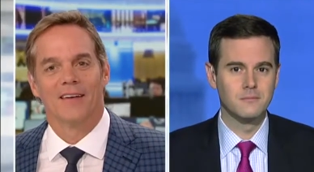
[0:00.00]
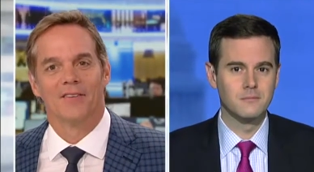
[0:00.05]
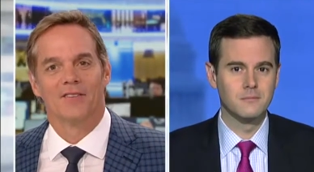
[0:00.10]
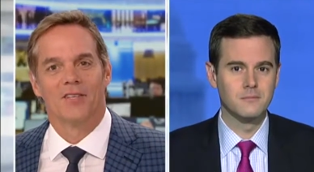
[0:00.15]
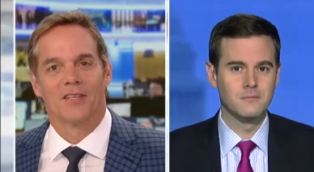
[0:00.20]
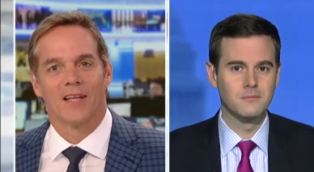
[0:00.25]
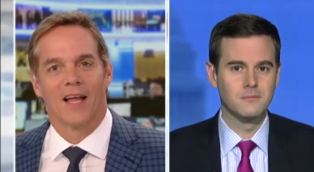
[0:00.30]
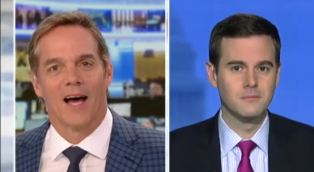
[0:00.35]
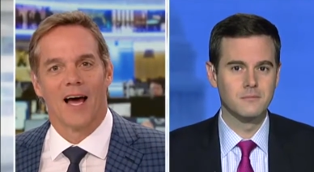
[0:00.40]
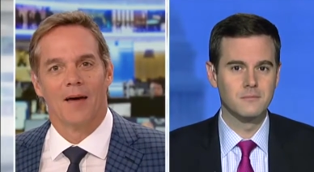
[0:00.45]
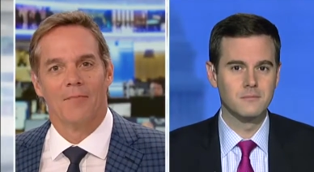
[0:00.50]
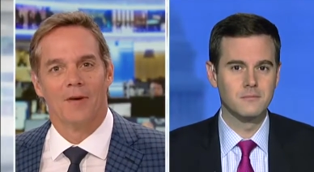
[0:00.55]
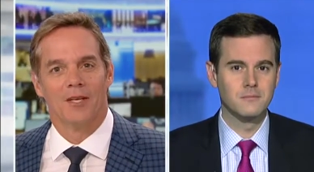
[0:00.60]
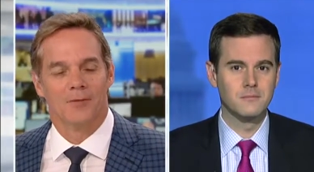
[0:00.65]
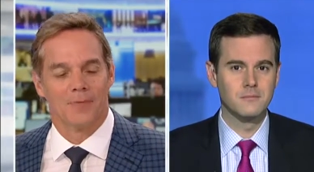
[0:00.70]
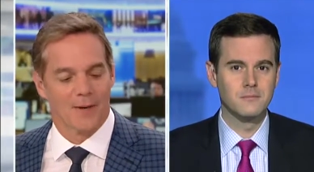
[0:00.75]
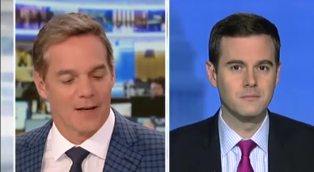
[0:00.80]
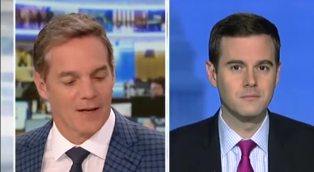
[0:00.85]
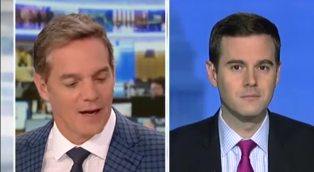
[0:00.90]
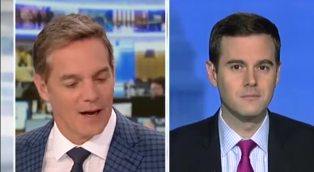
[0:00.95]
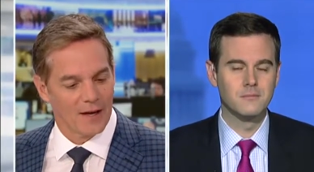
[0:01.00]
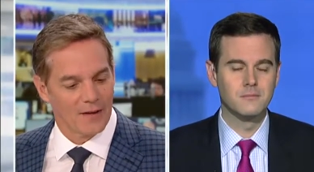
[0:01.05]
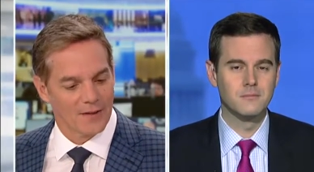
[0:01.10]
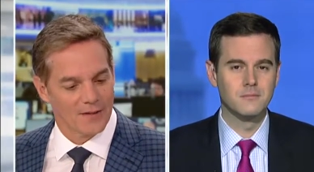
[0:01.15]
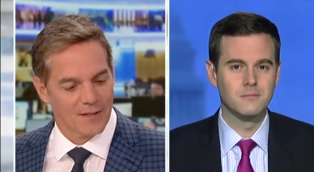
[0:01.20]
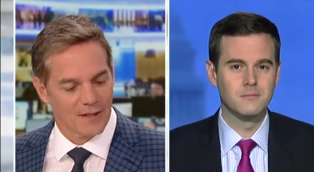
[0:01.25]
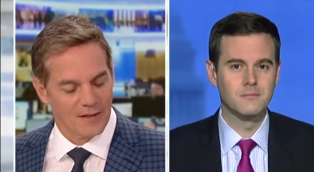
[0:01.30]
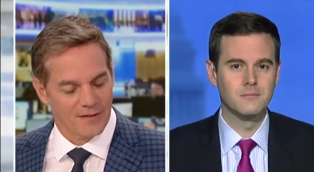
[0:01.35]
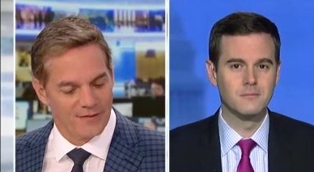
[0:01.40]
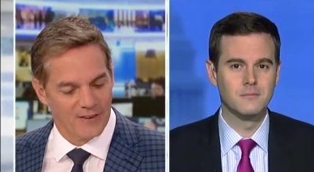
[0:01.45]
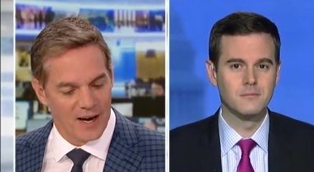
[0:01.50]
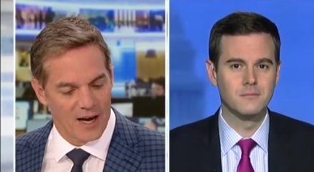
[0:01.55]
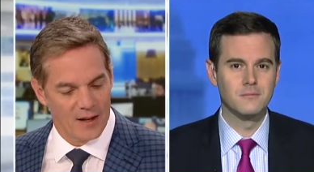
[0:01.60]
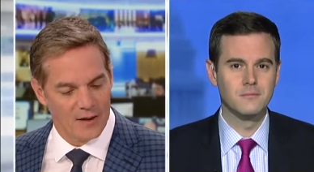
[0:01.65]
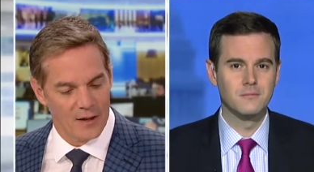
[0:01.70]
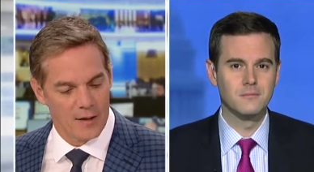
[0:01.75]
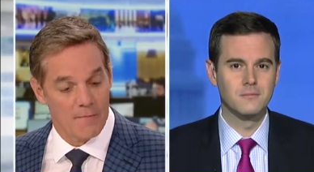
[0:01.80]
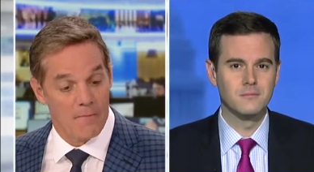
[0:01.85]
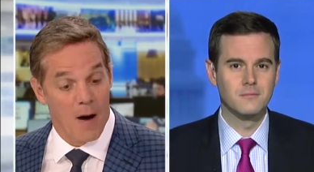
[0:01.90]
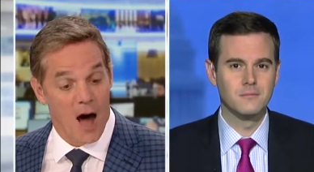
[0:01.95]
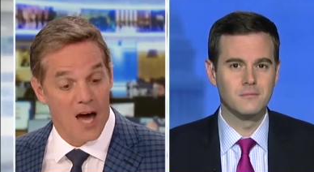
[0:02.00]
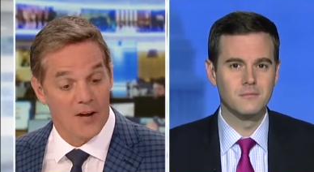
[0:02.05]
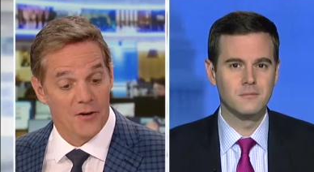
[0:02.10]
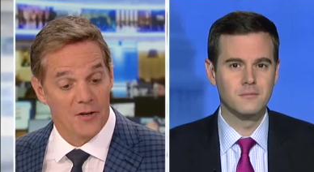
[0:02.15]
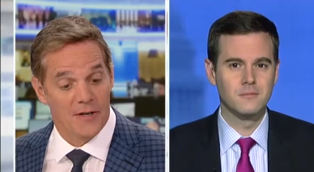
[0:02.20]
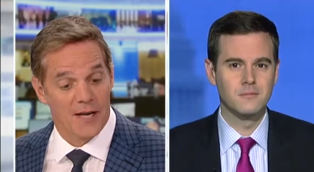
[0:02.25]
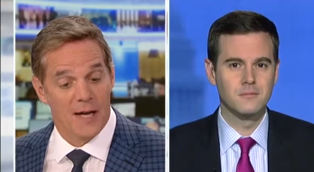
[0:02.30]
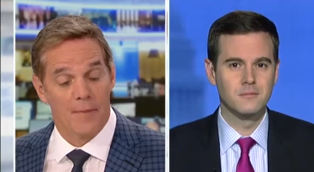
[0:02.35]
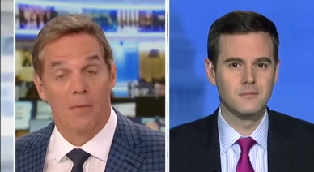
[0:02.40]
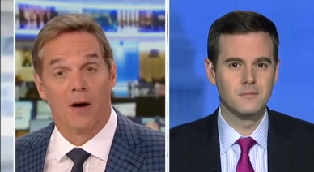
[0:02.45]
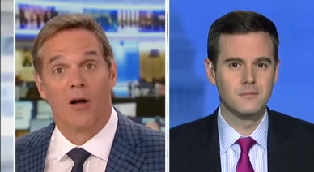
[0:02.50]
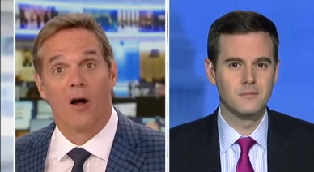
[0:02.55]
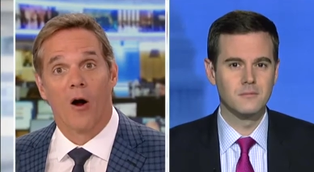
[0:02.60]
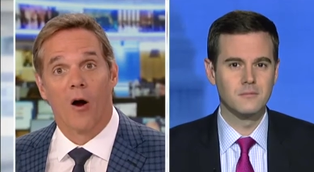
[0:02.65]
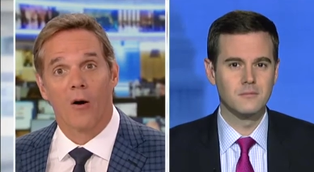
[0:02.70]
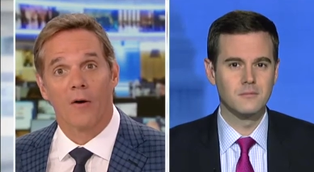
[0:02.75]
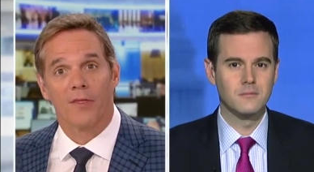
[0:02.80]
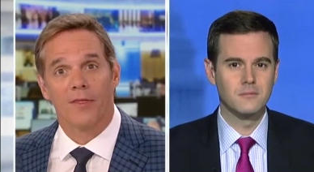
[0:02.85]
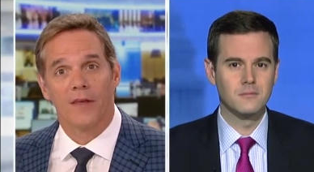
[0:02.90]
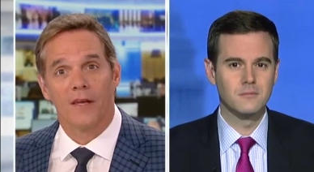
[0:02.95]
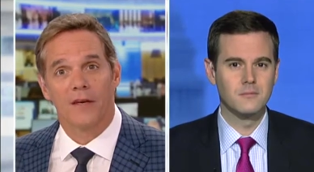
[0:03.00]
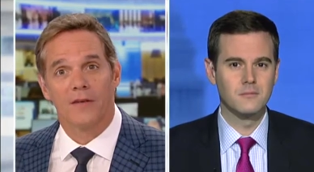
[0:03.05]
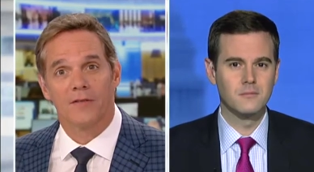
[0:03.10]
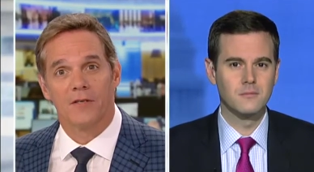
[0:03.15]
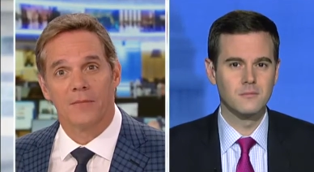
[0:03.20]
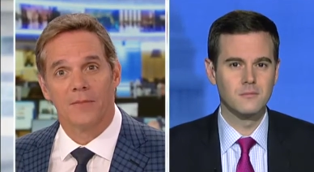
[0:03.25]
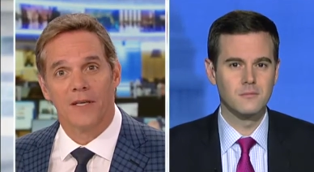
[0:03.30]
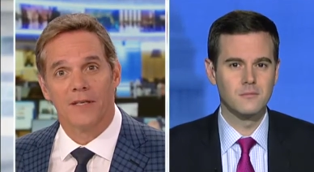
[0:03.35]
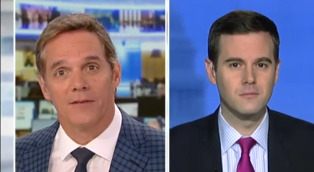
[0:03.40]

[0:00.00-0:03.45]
Speaker 1: of July, Mitch McConnell said the following: modern-day McCarthyism, he